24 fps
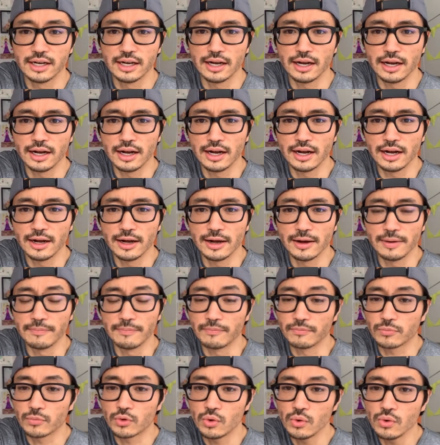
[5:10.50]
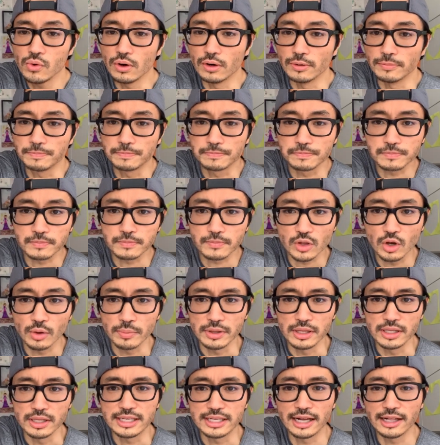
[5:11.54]
Cool.
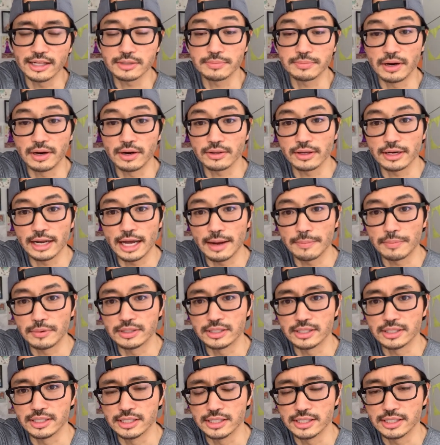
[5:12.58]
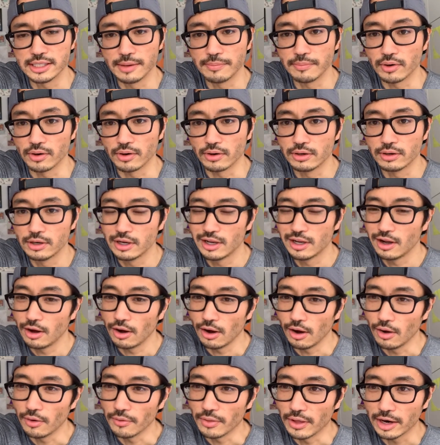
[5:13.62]
Hoping the Dallas Marathon happens in December."
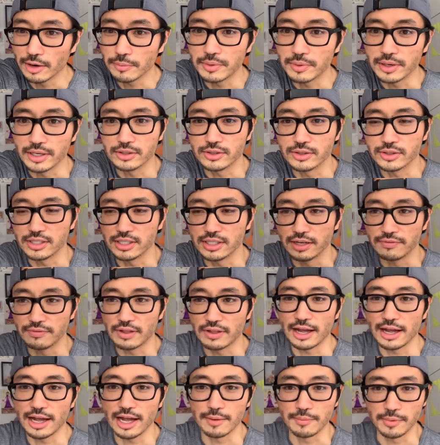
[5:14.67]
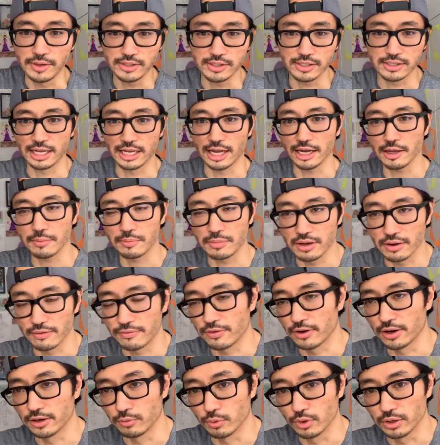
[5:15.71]
Oh, that'll be interesting if that happens, because that could be a
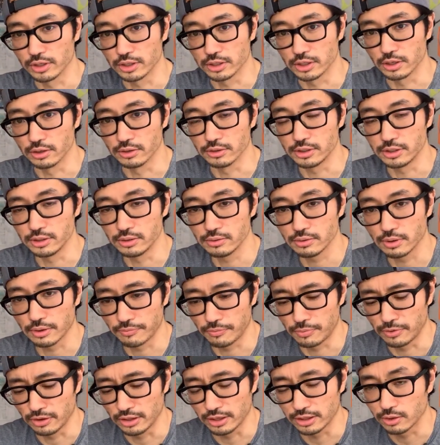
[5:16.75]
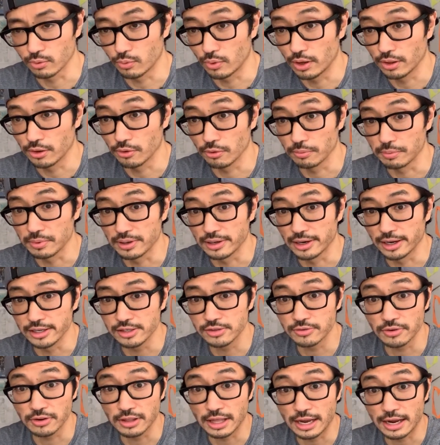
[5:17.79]
fun one to go to. I feel like the weather would be nice
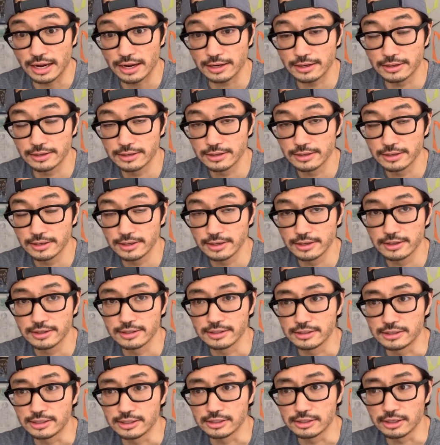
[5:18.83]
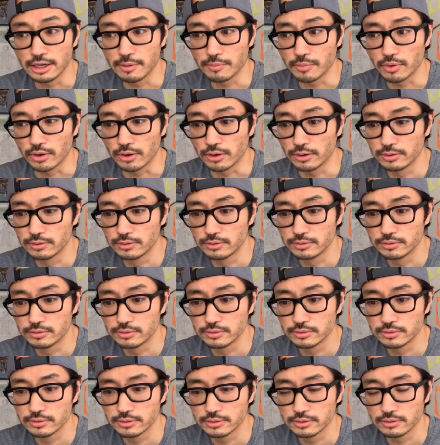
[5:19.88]
for that. December.
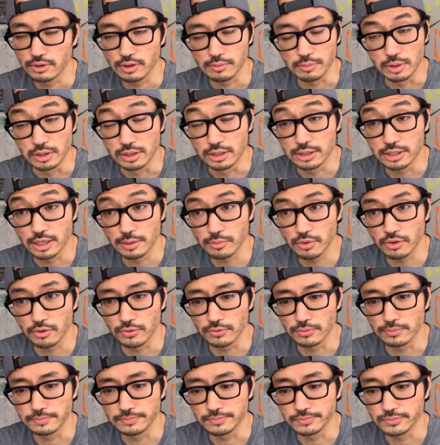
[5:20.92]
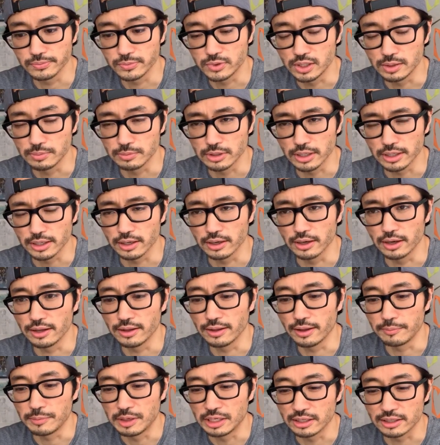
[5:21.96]
I mean, December seems like,
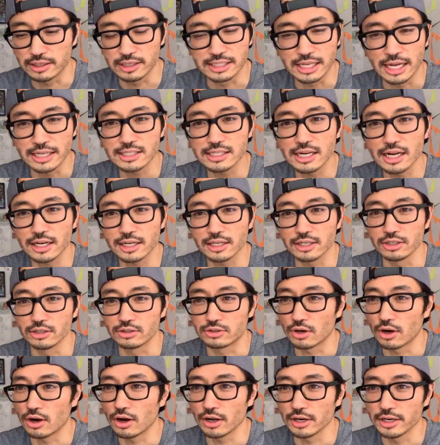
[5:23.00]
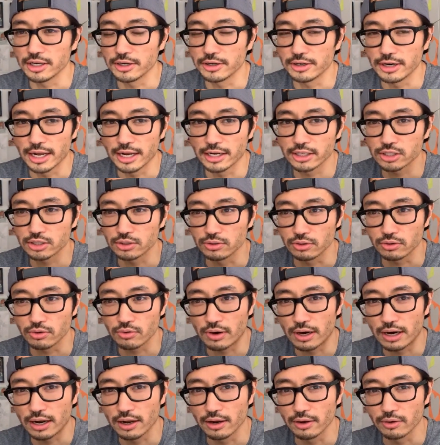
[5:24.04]
I mean, because that's not going to draw an international
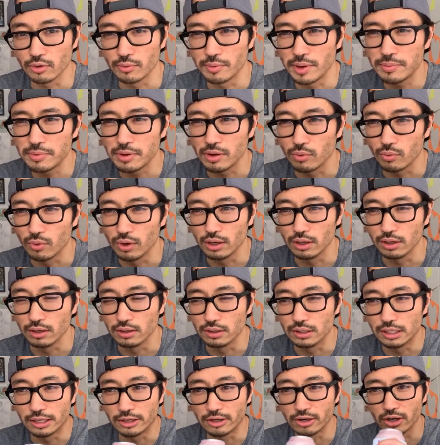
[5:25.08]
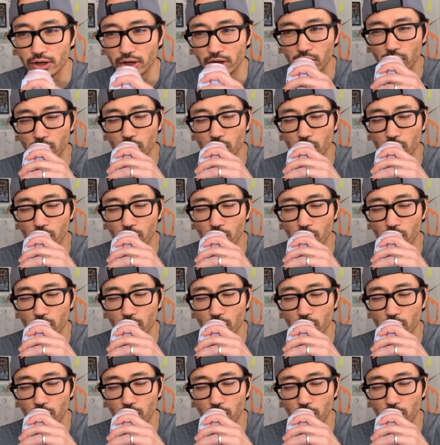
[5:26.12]
crowd. Or maybe it will. I don't know.